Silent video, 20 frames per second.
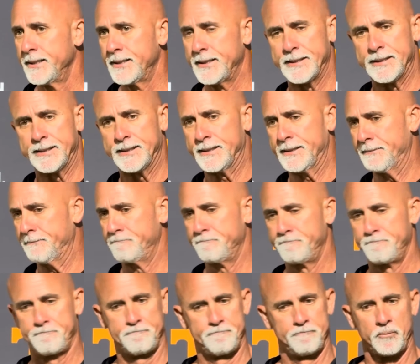
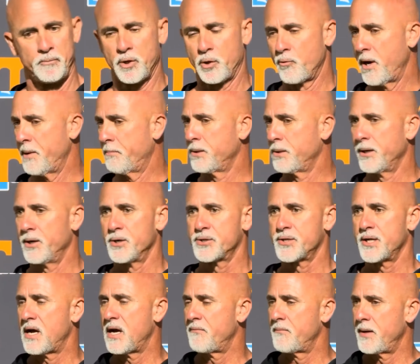the great
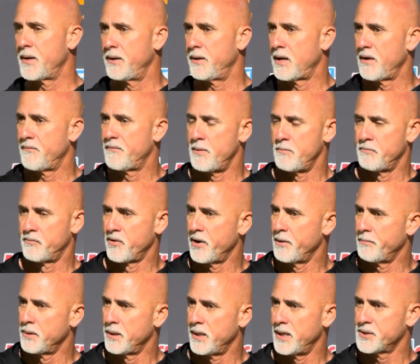players that I've been
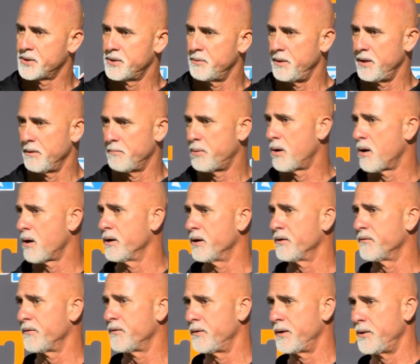very blessed to be a part
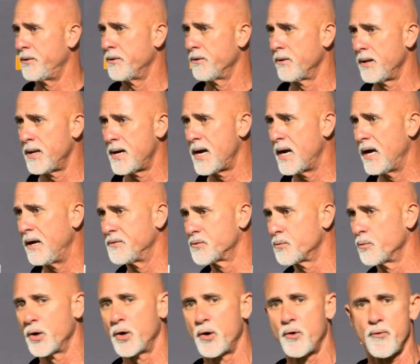of in their
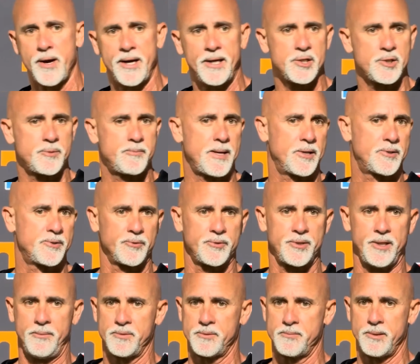lives were great special
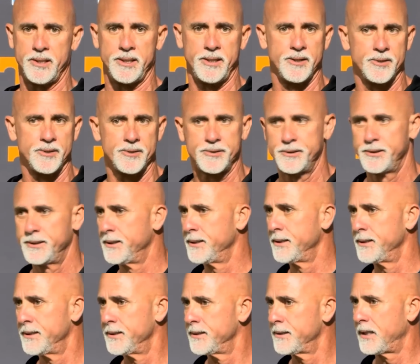teams players.
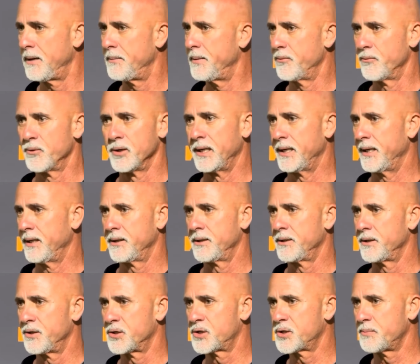I mean, really,
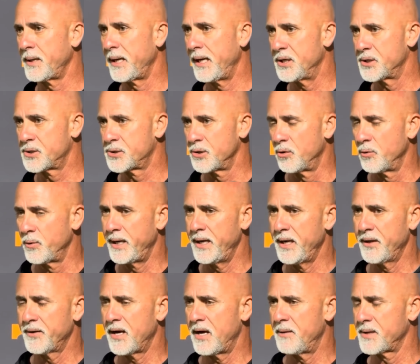in space. So
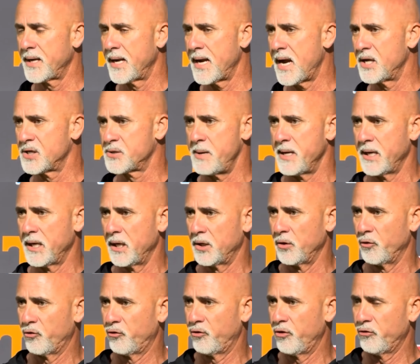anytime the guy's making
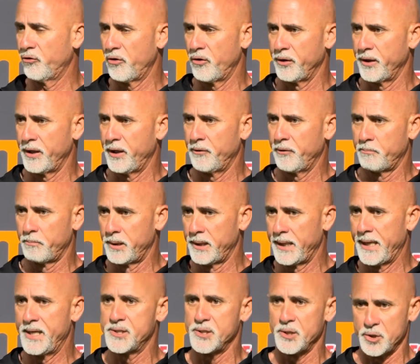consistently
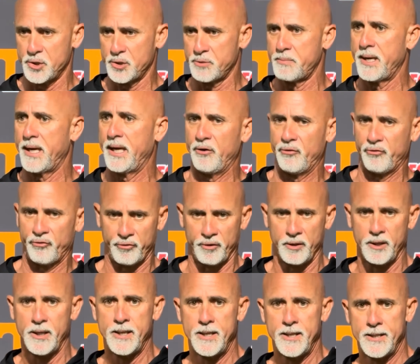plays in space,
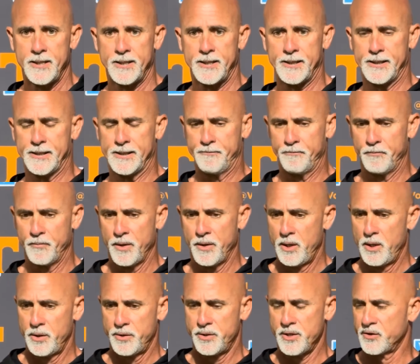
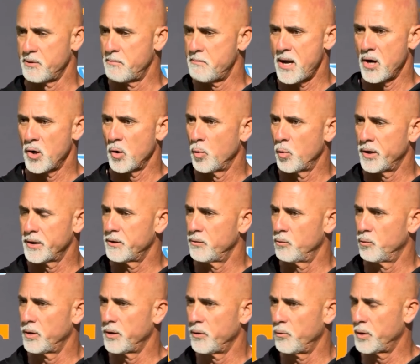doesn't matter
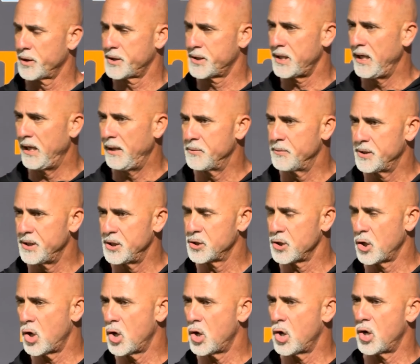what teams he's
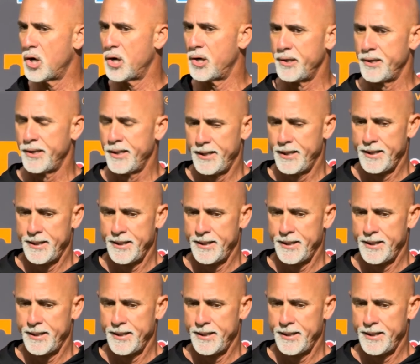on,